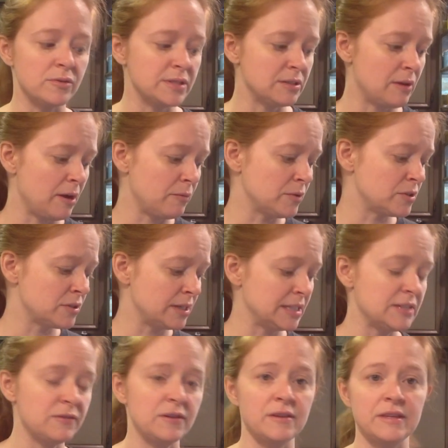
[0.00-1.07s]
So I will
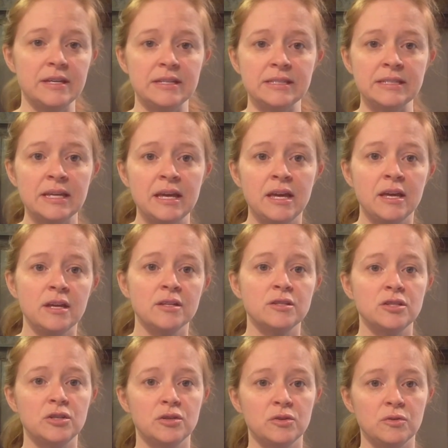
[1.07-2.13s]
transfer this
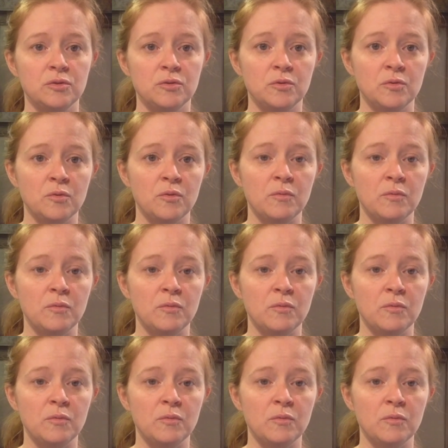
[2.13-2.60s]
to